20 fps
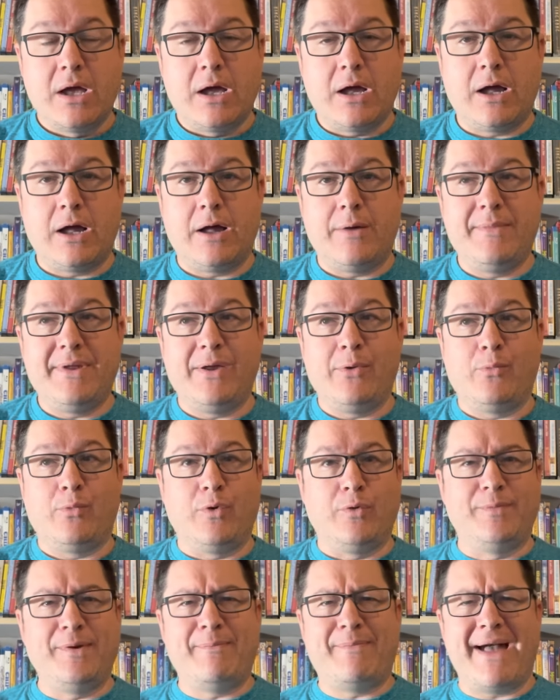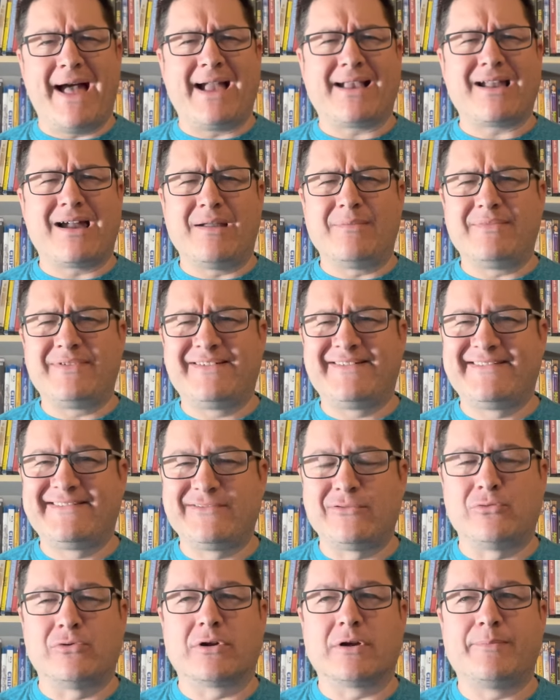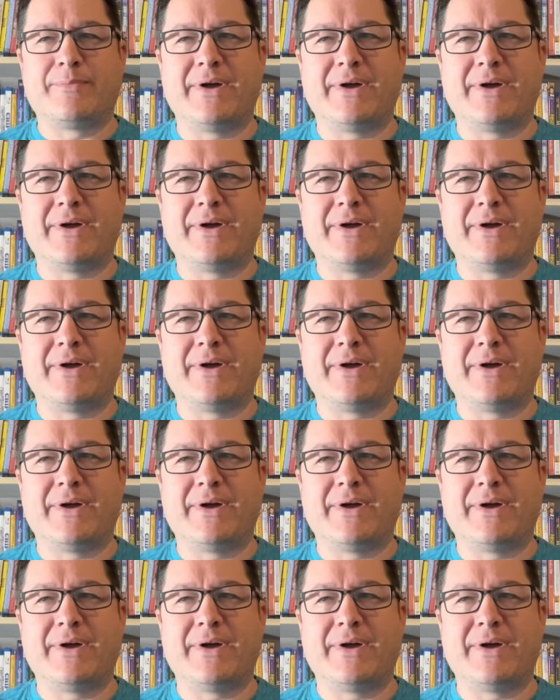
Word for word: Um, it will be back, I'm sure,